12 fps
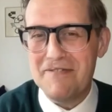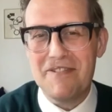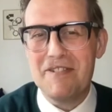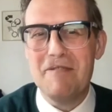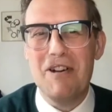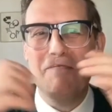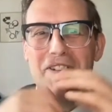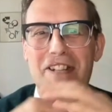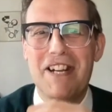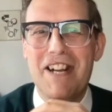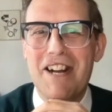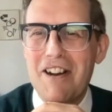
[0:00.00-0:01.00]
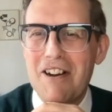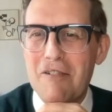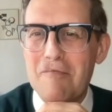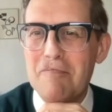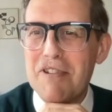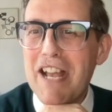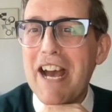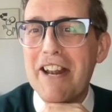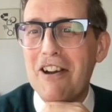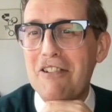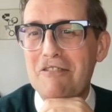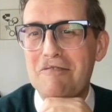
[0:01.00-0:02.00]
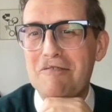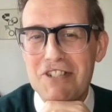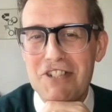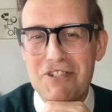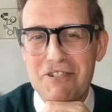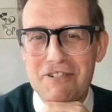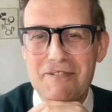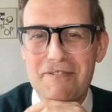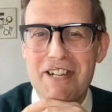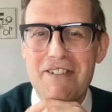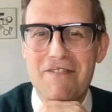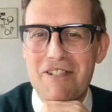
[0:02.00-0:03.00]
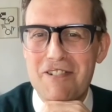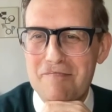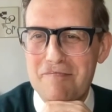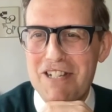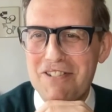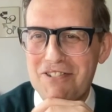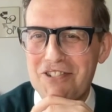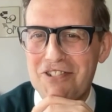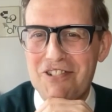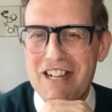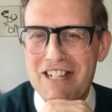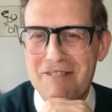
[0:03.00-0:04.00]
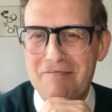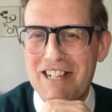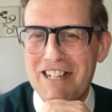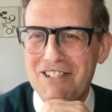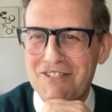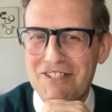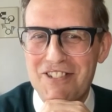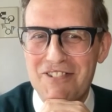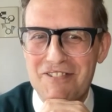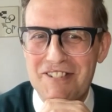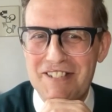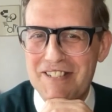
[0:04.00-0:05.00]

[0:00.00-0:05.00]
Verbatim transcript: for a moment on piano, which is your favorite Beatles track to play along to?